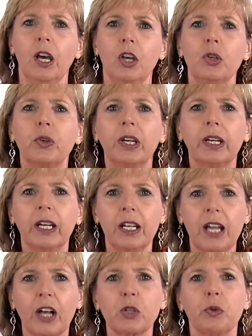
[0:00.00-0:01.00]
You can
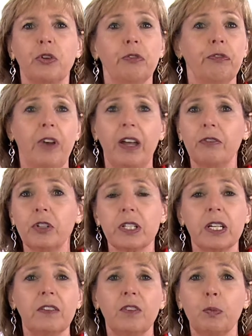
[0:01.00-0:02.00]
connect with your favorite
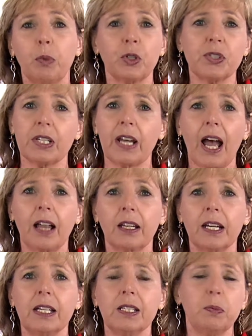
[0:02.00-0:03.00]
TV
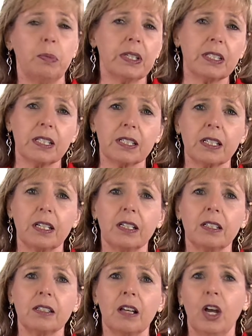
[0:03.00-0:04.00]
personalities,
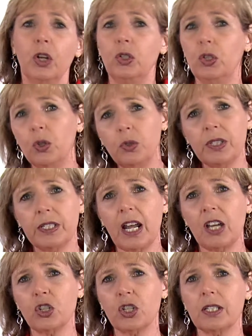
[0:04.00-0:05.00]
businesses, news
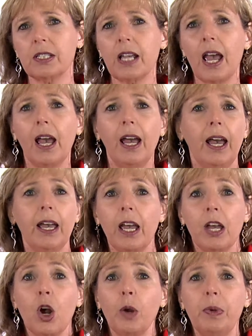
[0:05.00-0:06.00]
stations,
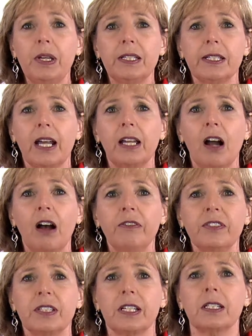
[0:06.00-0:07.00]
AARP state
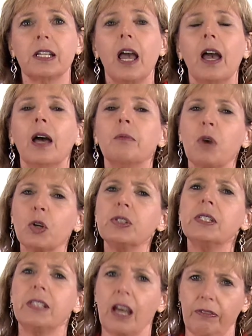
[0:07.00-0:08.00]
offices, and
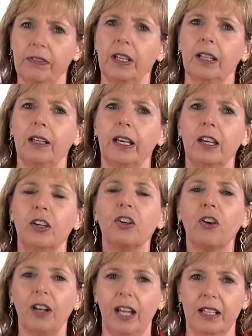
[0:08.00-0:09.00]
most definitely
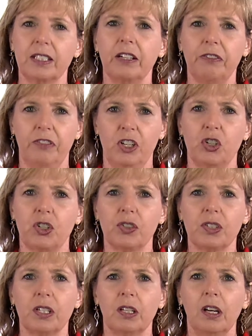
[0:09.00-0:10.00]
your elected
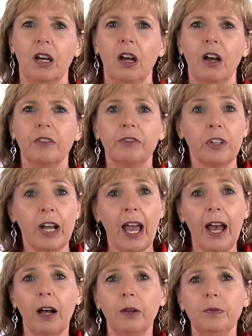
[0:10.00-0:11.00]
officials. For
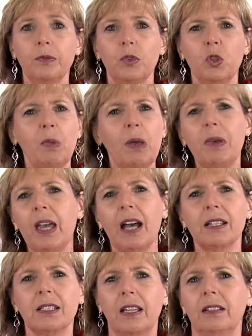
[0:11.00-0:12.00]
now, you may be
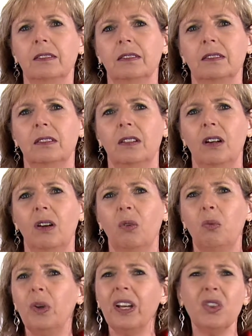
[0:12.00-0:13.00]
asking,
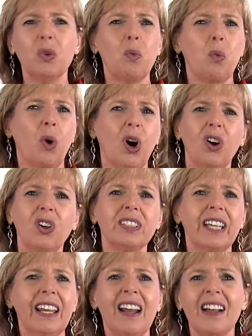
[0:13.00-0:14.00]
what in the
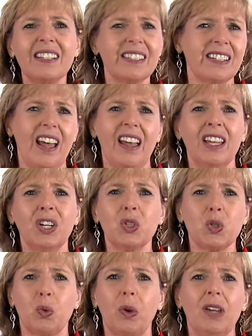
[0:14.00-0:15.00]
world can I say in a
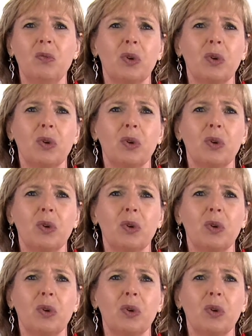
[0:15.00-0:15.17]
tweet